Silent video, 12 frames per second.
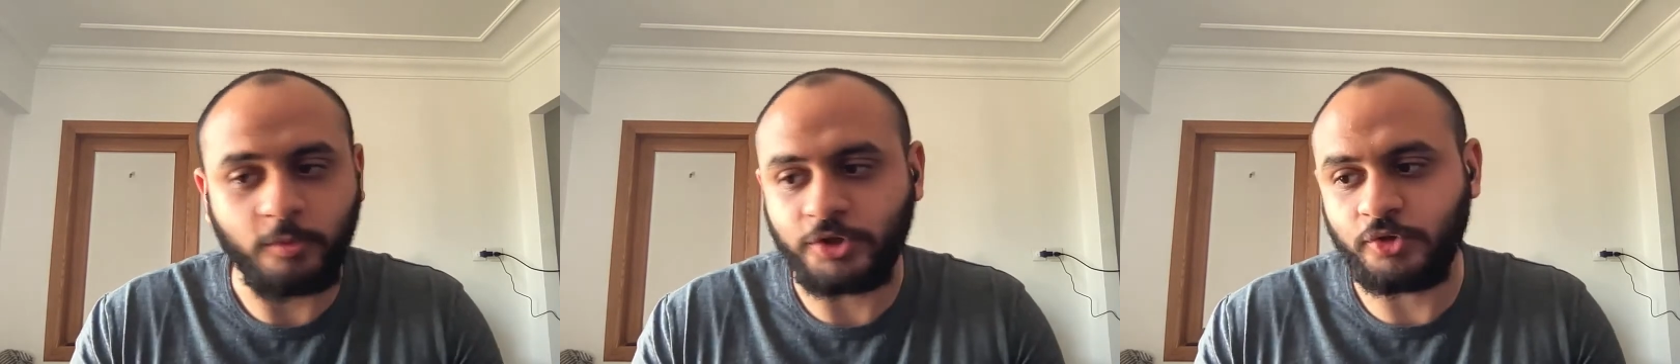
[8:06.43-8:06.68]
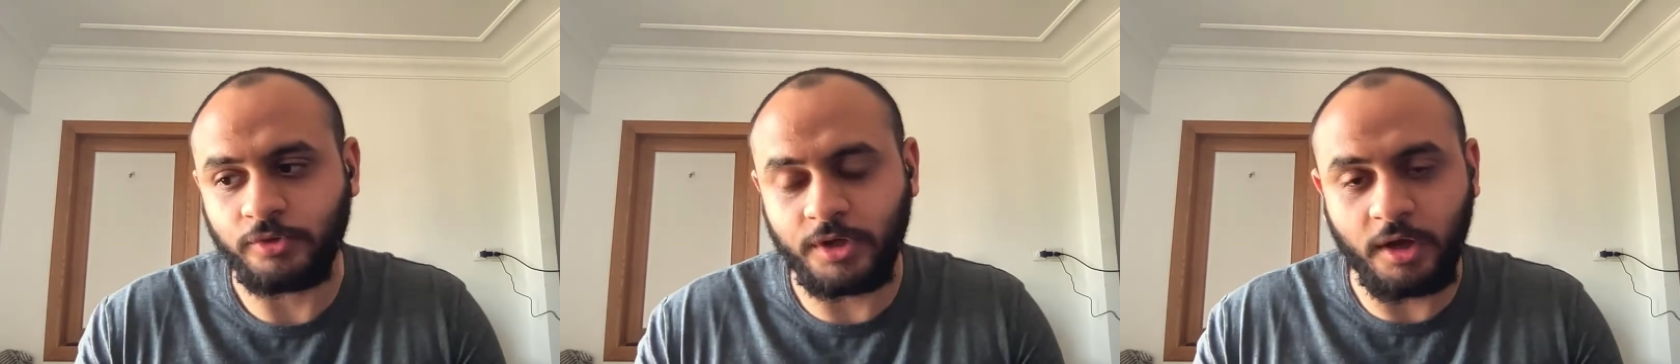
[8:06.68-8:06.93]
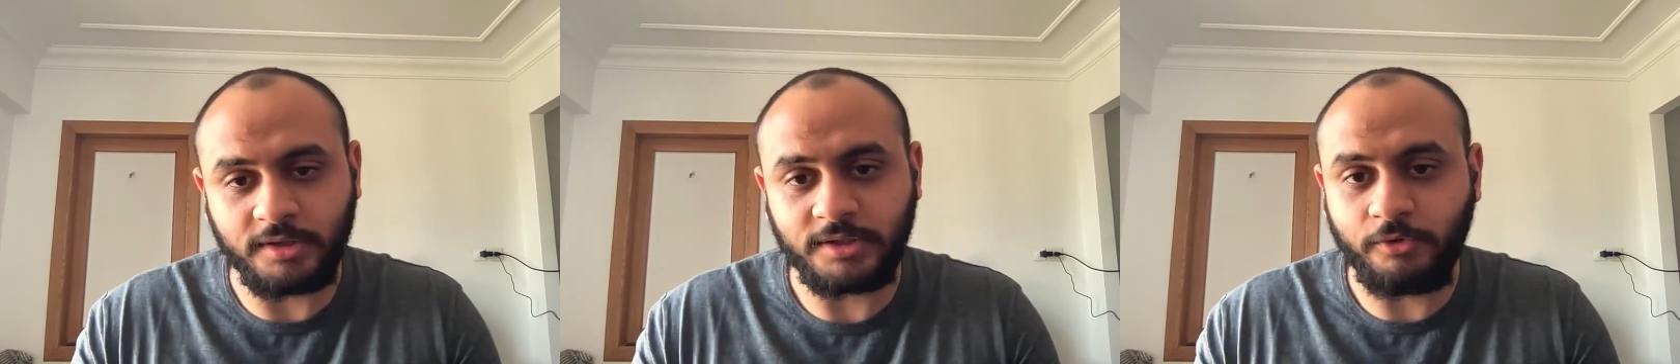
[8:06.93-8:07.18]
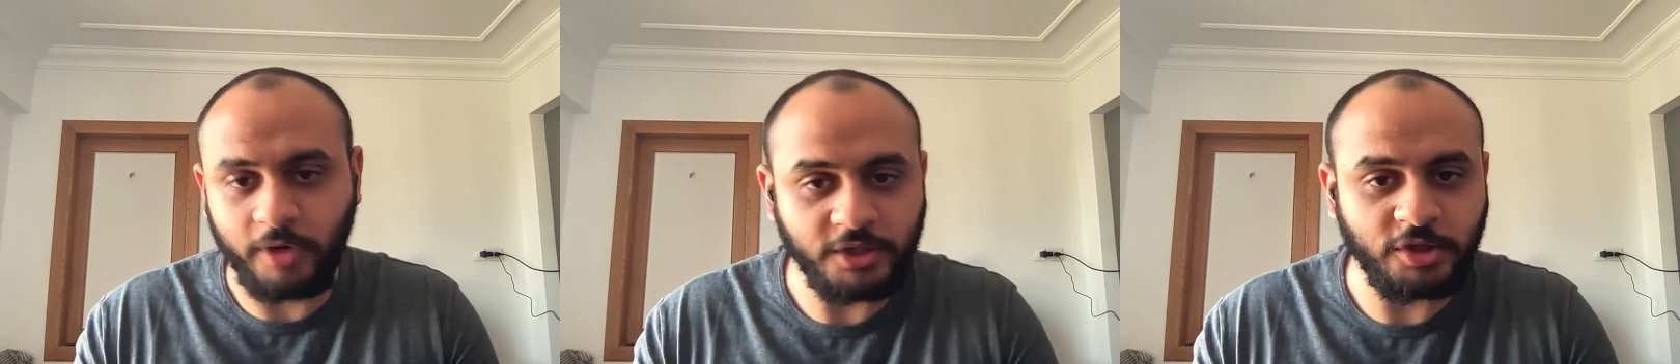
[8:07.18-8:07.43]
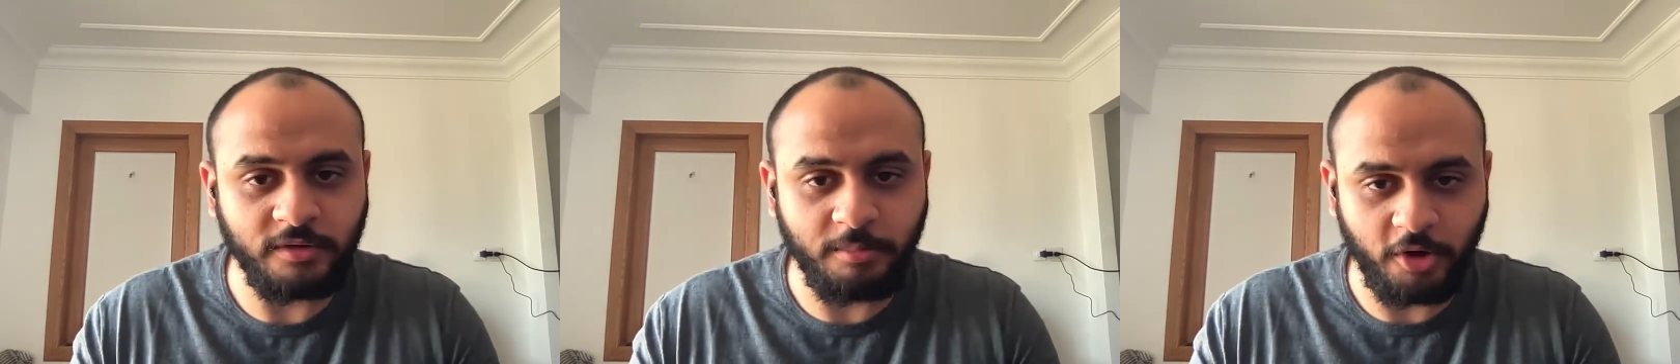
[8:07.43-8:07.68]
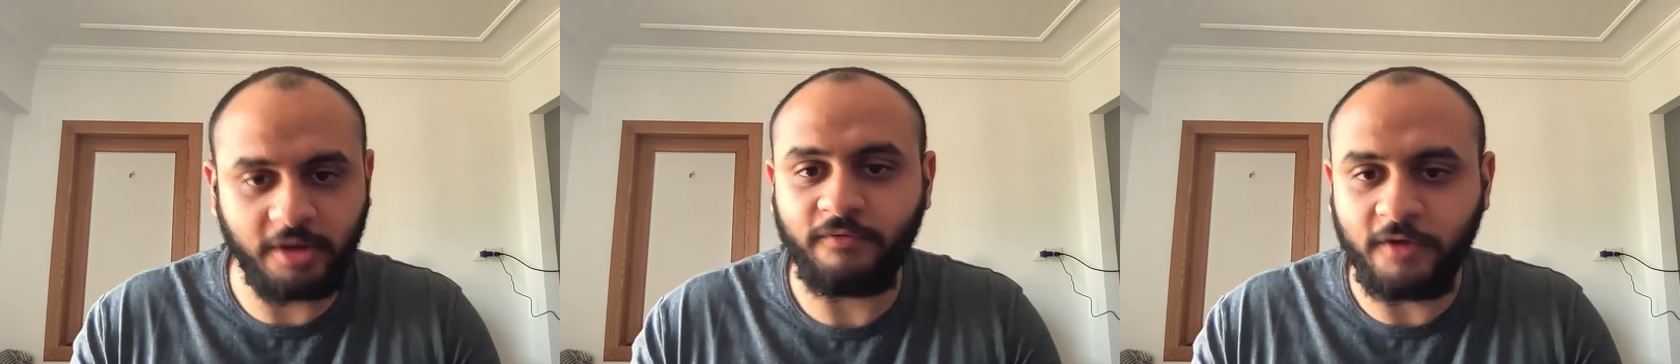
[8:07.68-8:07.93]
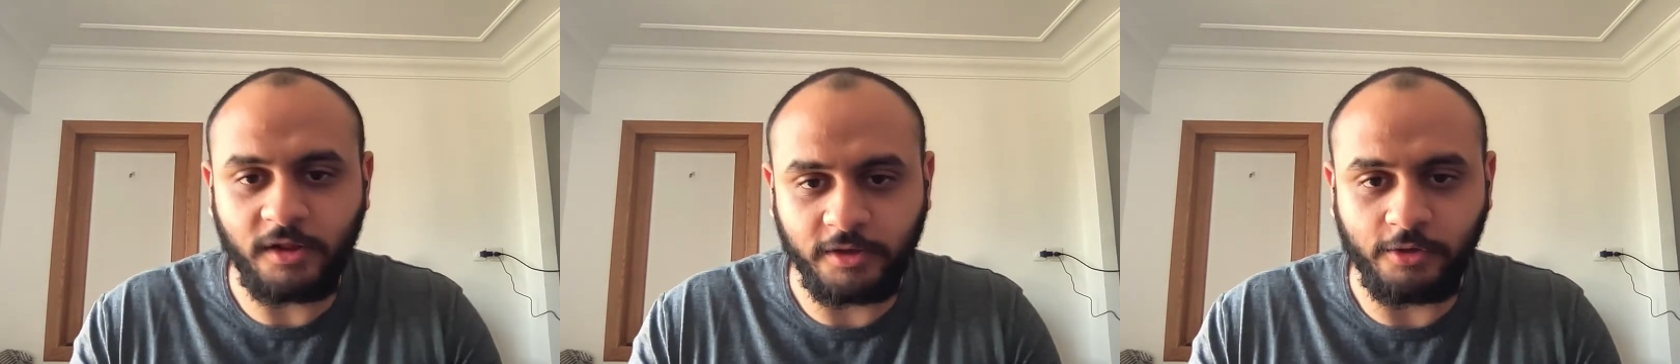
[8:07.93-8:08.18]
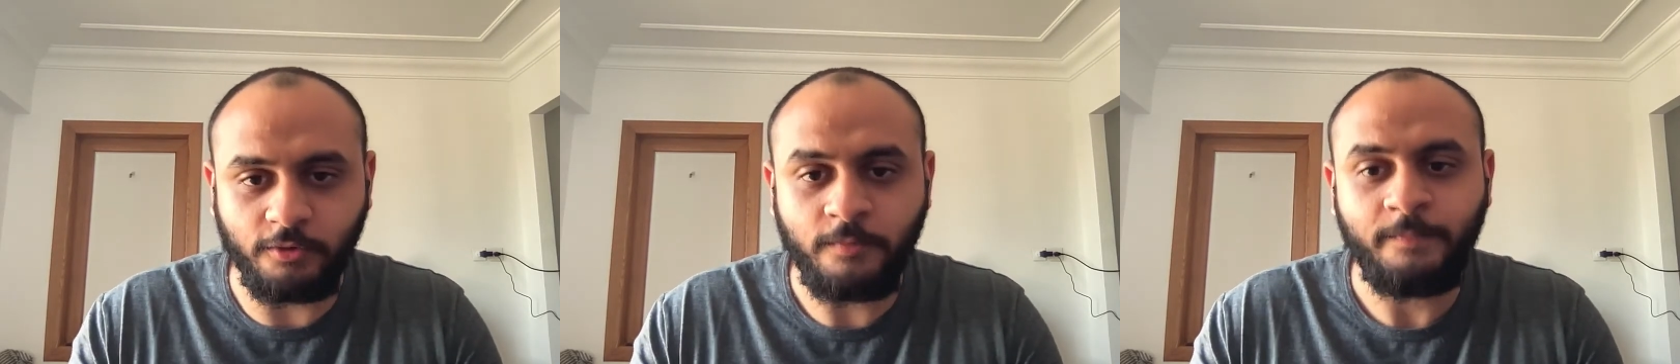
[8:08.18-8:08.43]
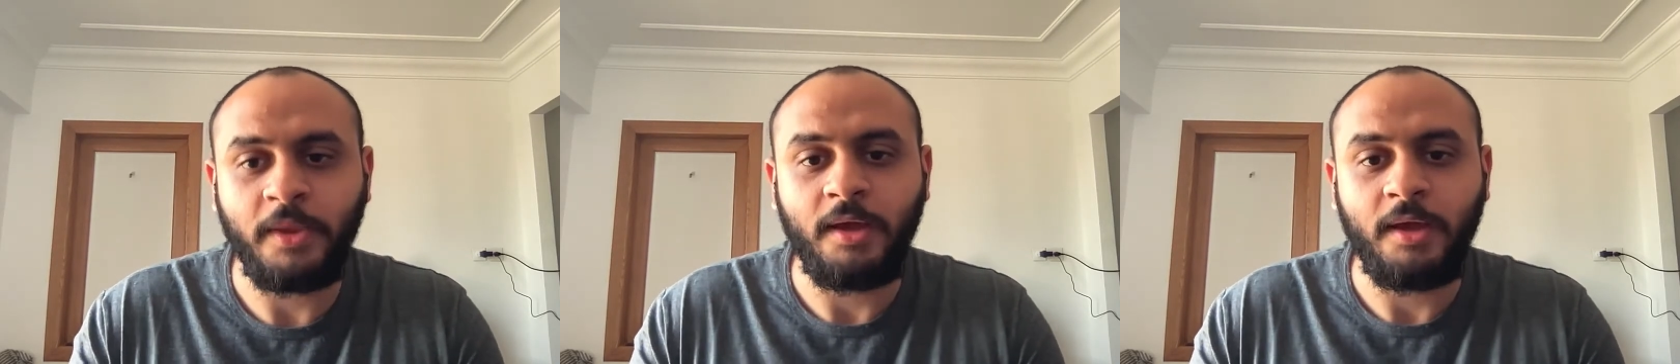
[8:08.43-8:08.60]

which could cause a crash in the market value,